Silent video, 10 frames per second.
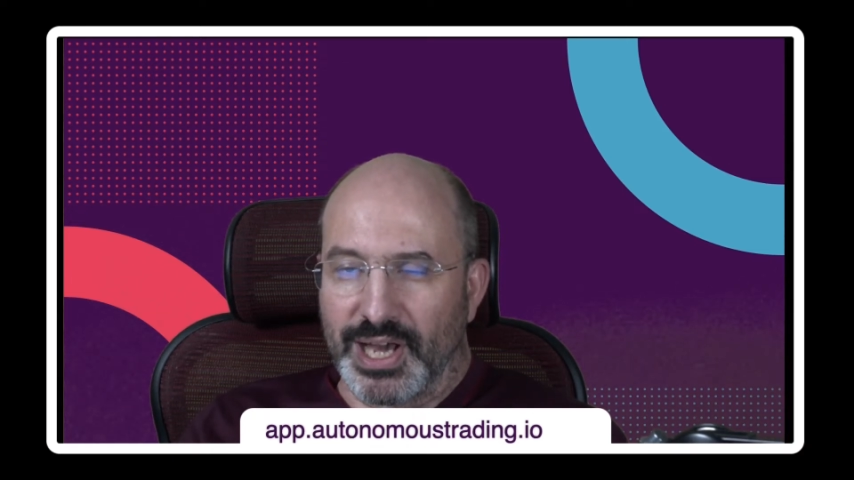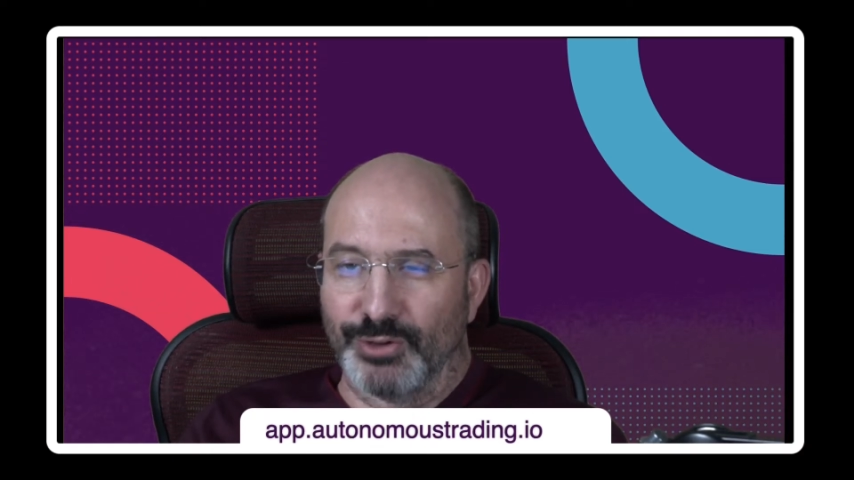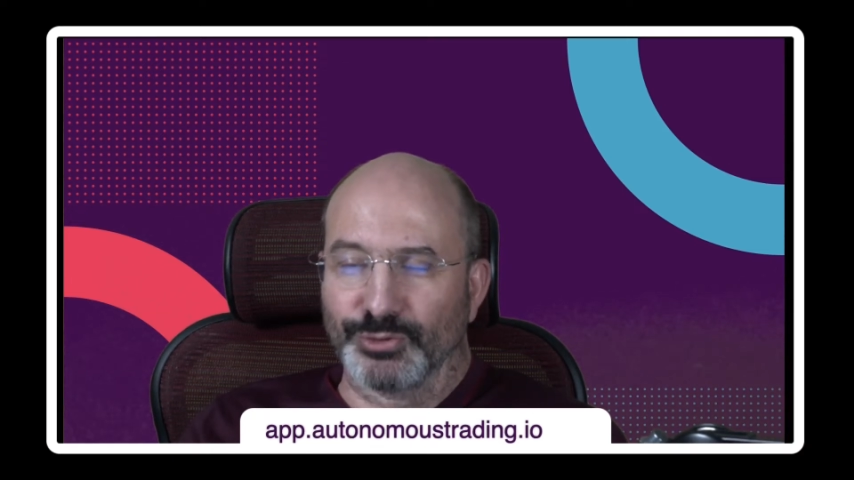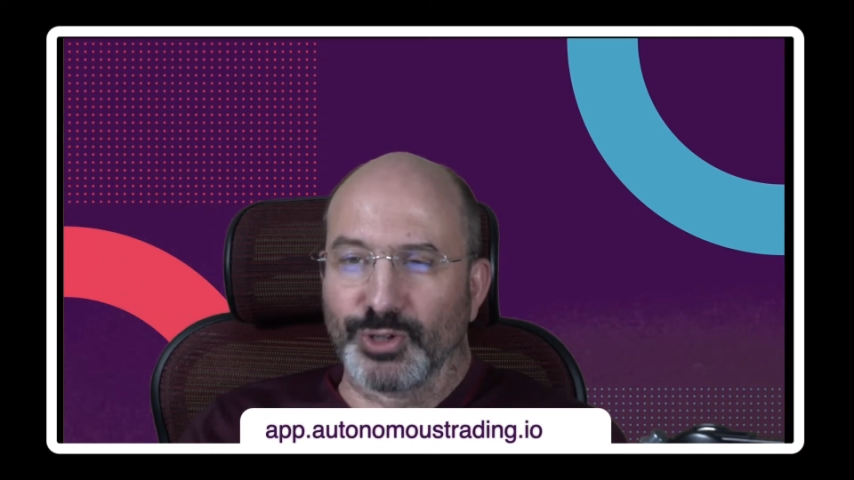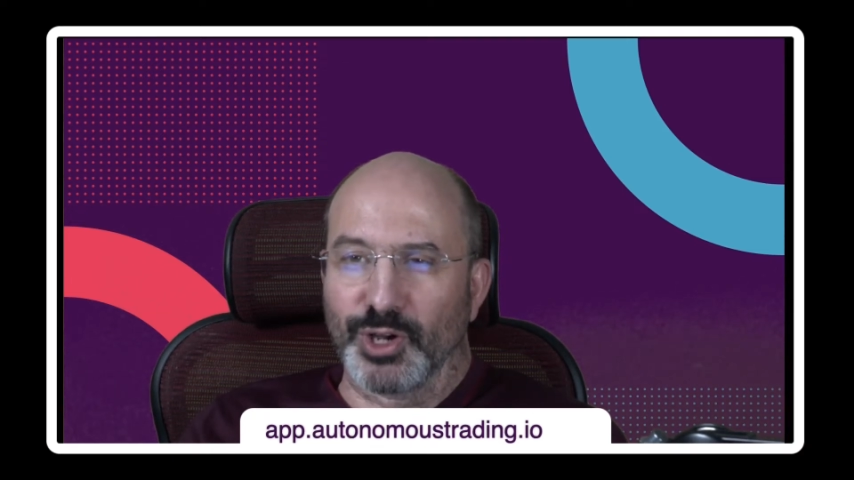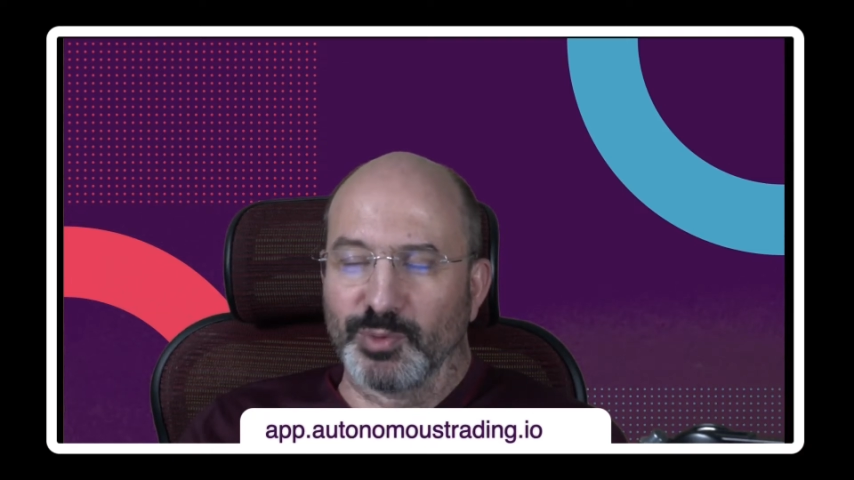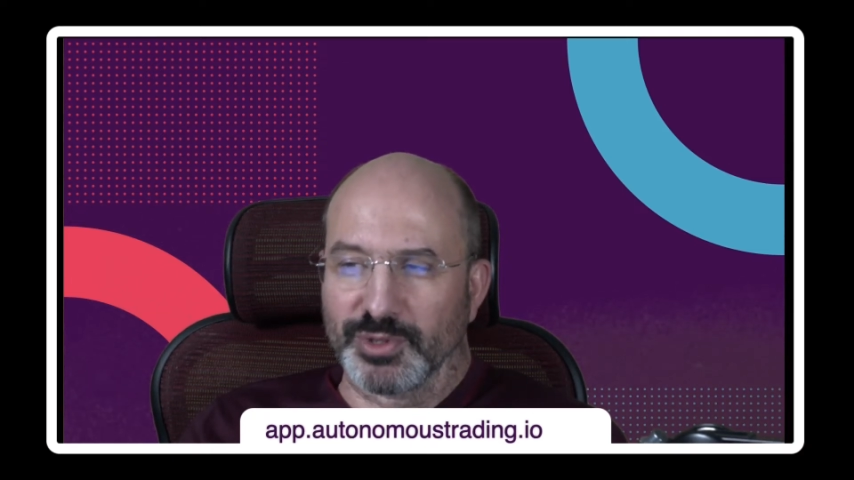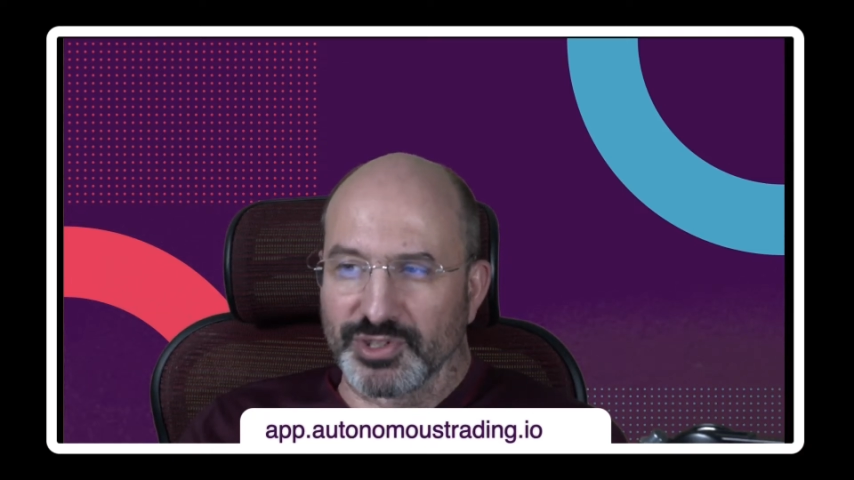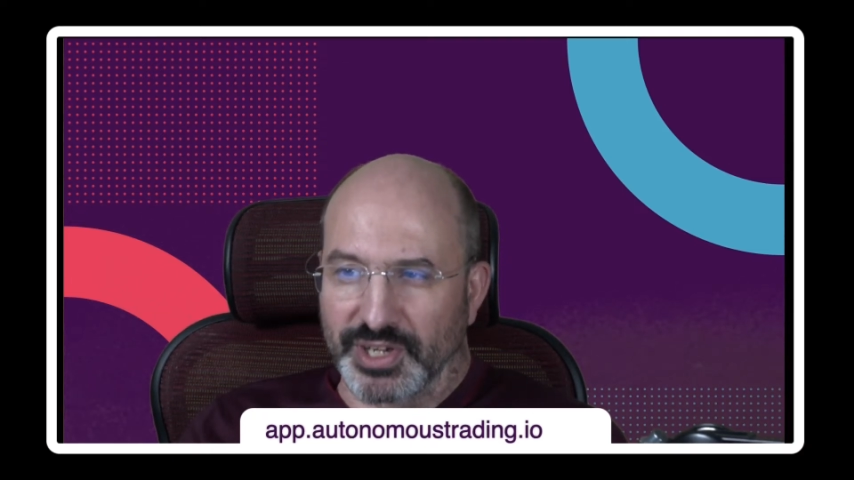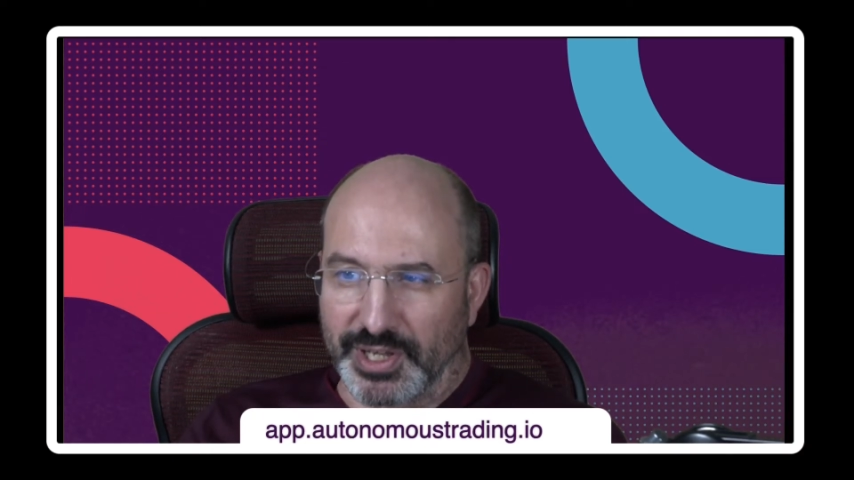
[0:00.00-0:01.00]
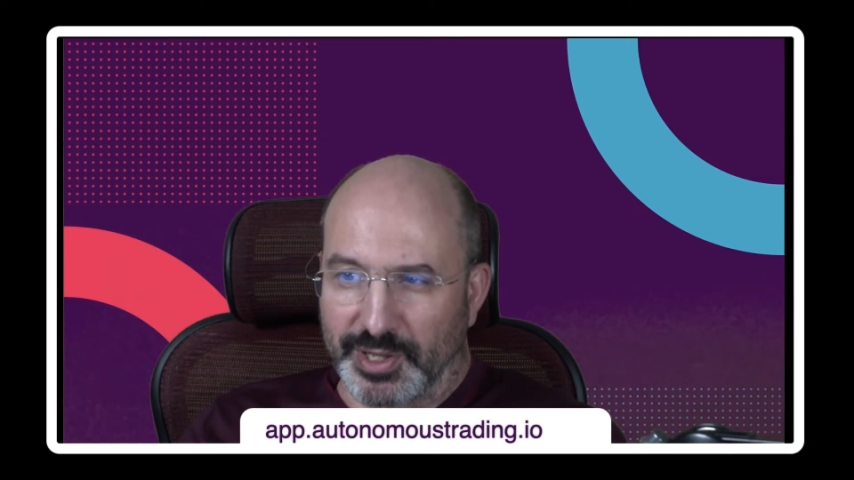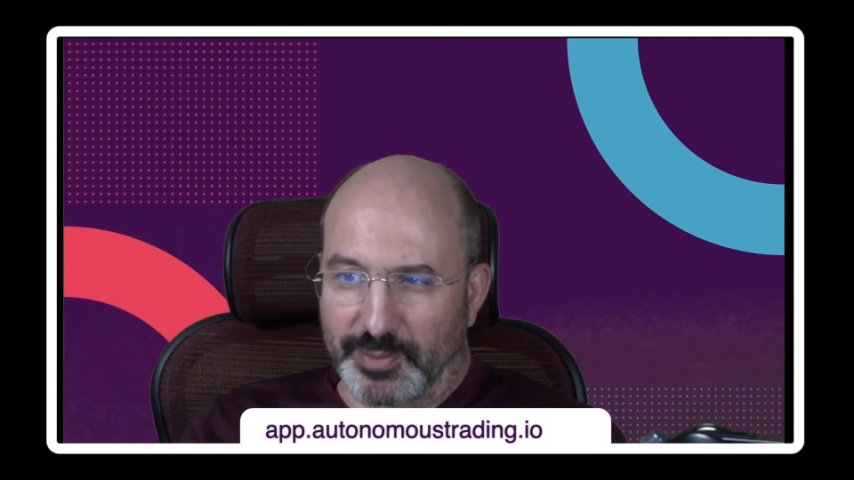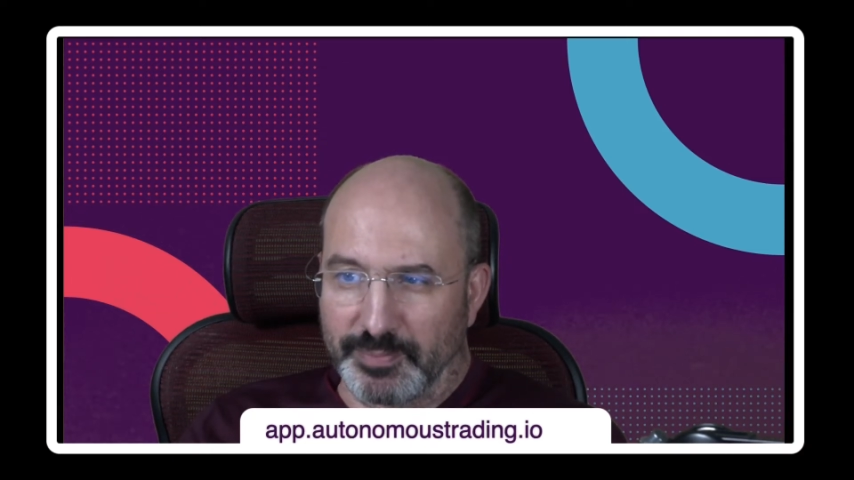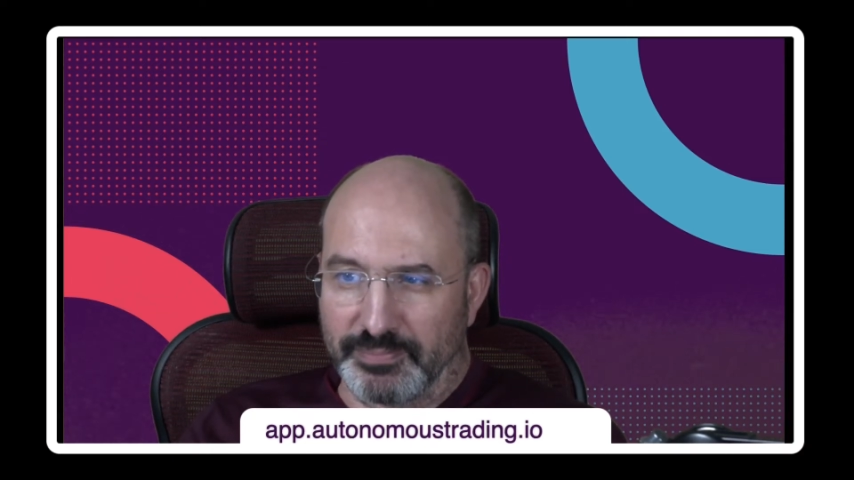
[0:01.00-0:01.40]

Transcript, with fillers: Autonomous Trading.